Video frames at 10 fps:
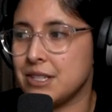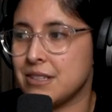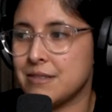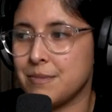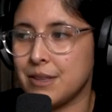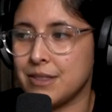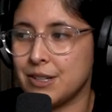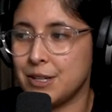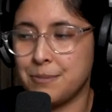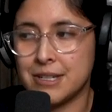Just that
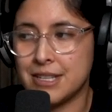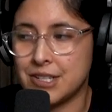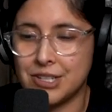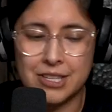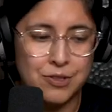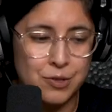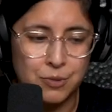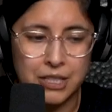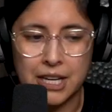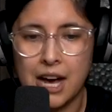30% just sounds
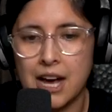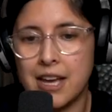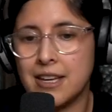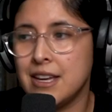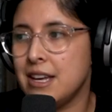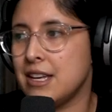really high,